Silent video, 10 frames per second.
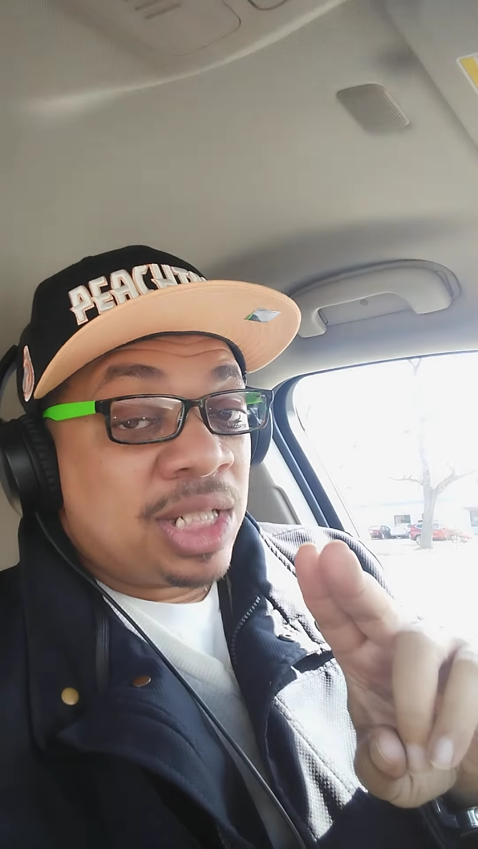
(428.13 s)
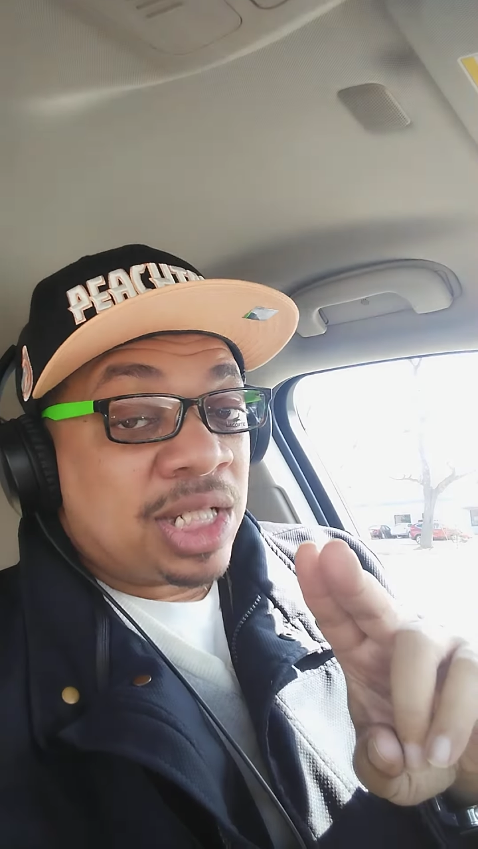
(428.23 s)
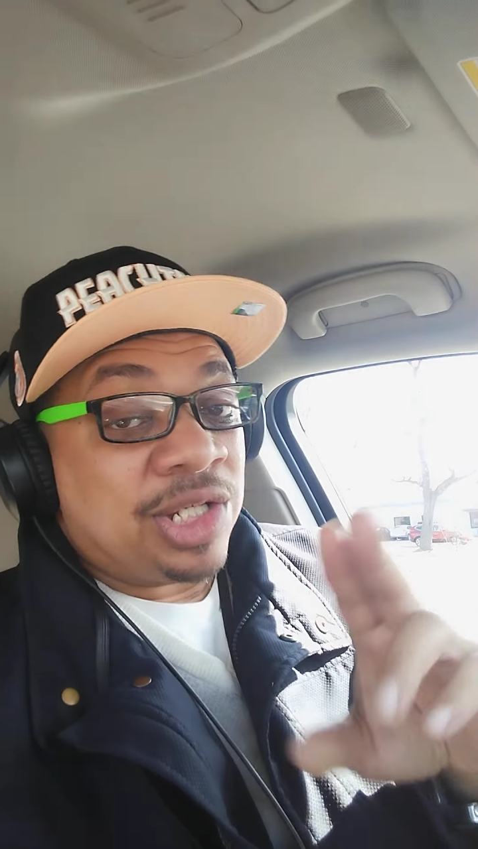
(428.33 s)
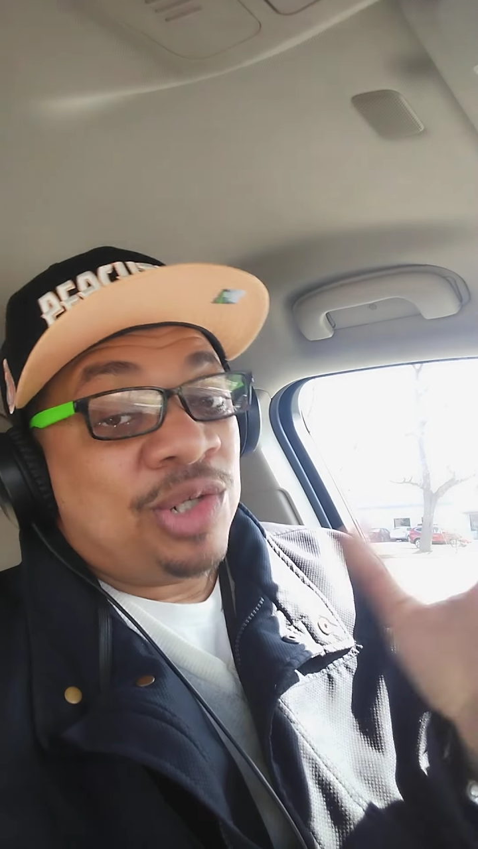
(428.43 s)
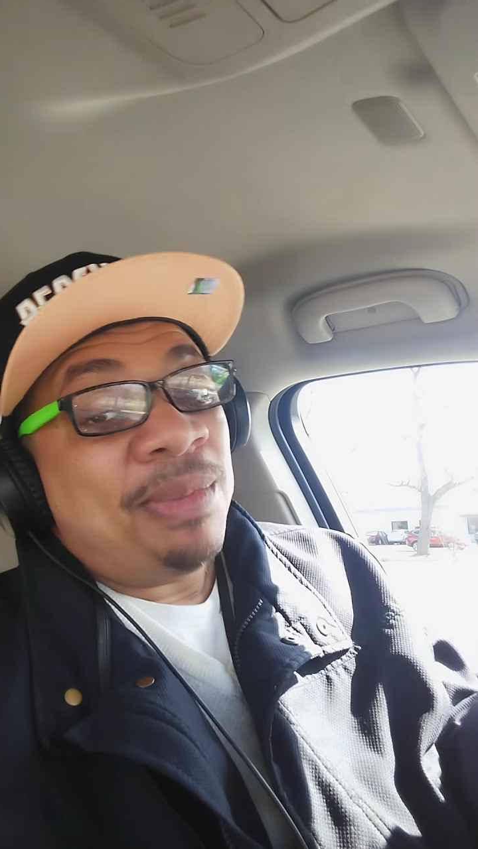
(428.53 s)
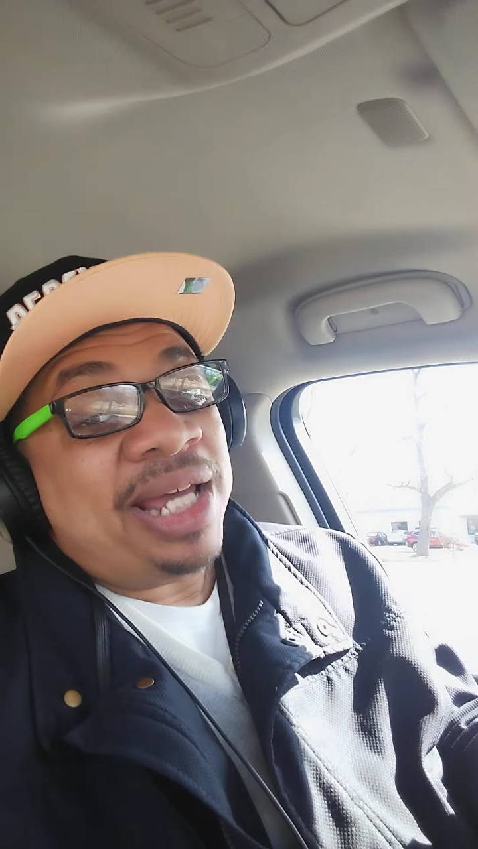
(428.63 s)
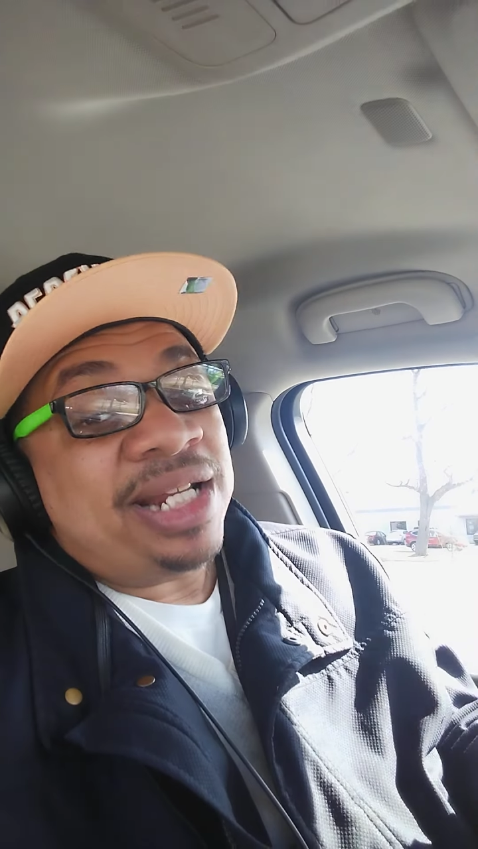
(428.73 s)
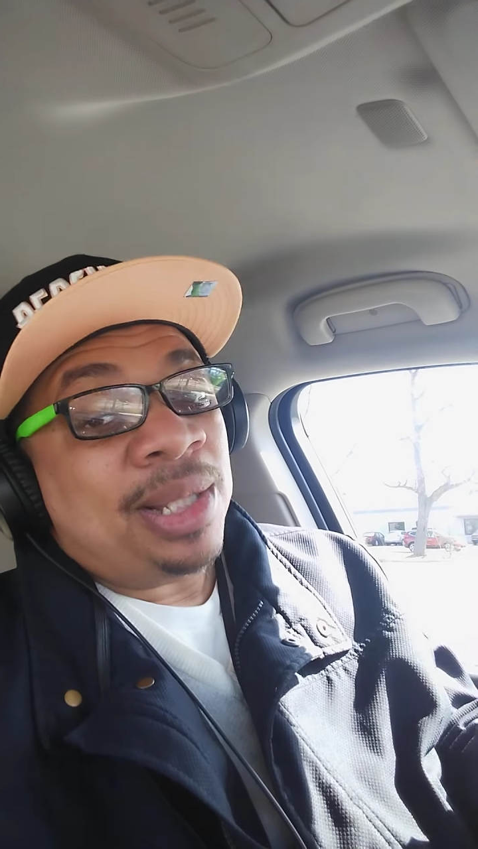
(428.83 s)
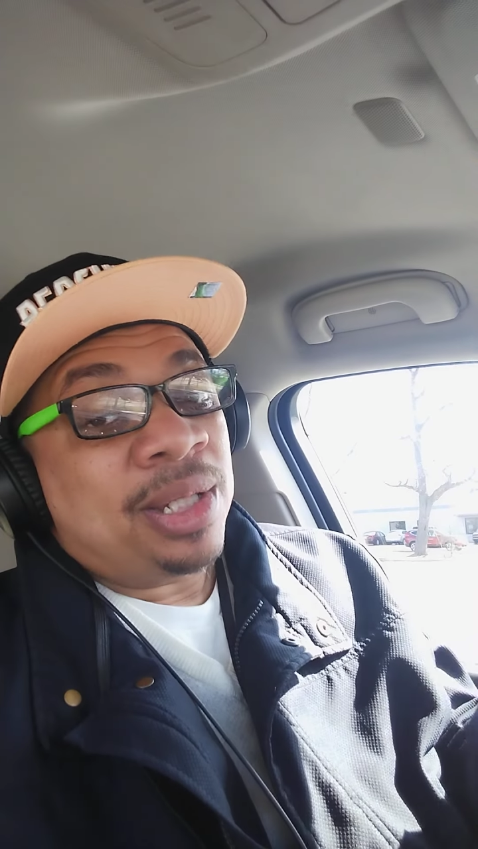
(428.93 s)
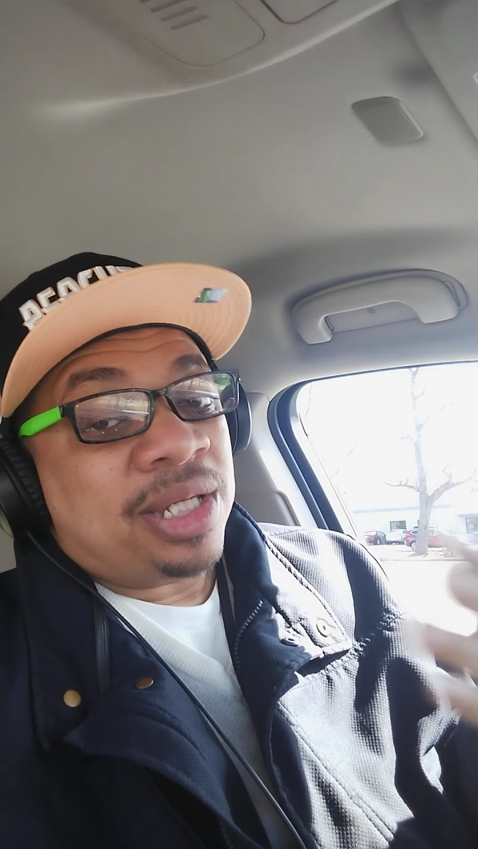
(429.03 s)
because you might
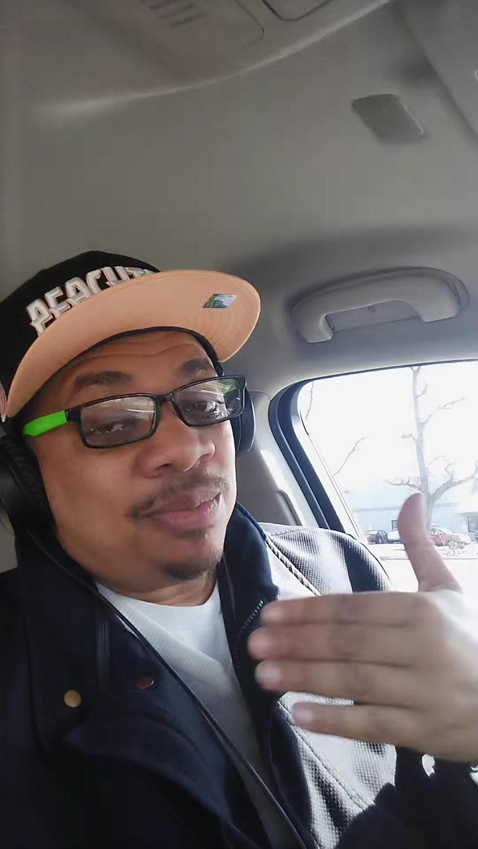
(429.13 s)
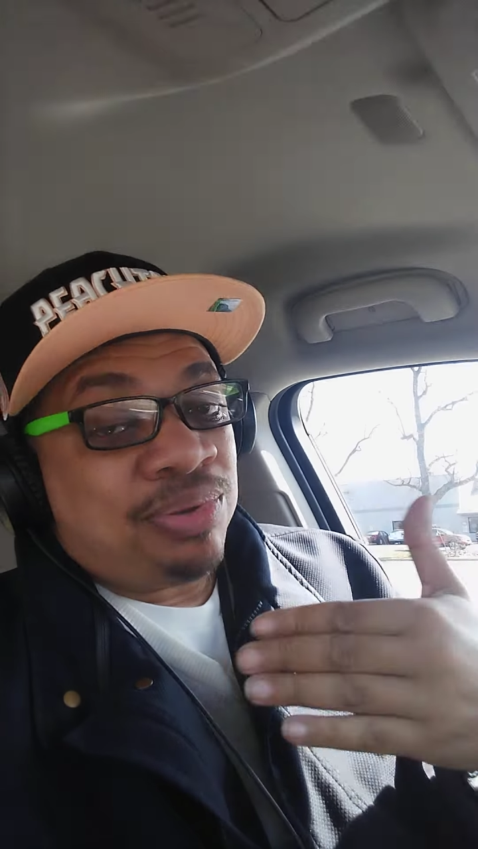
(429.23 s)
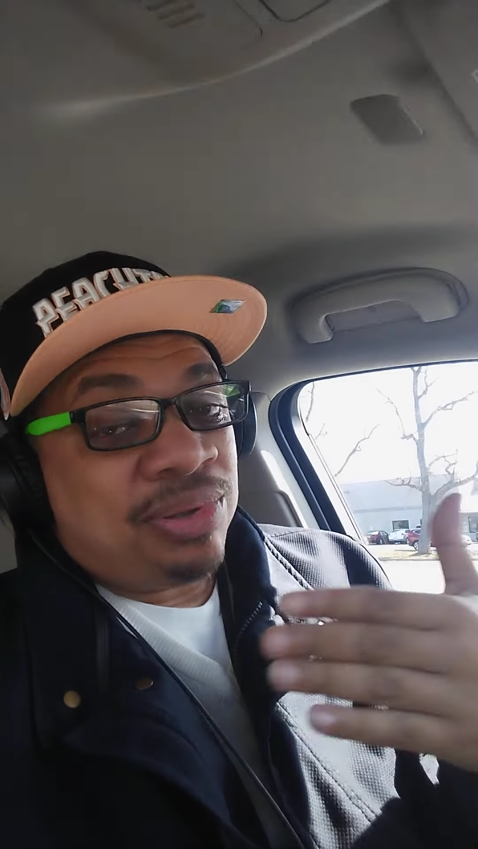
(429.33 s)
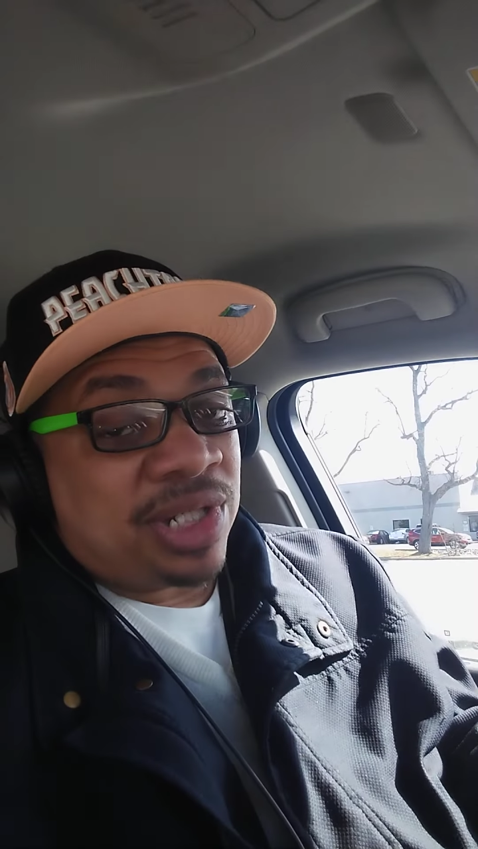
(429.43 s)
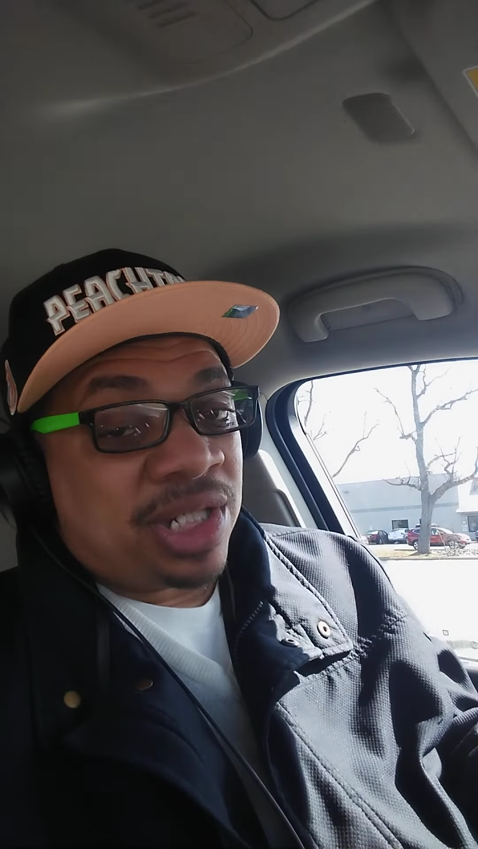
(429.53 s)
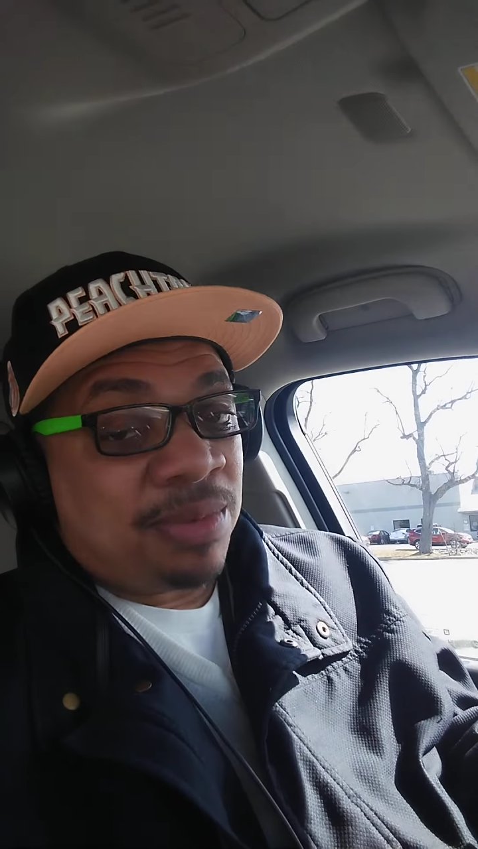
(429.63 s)
not look at pushing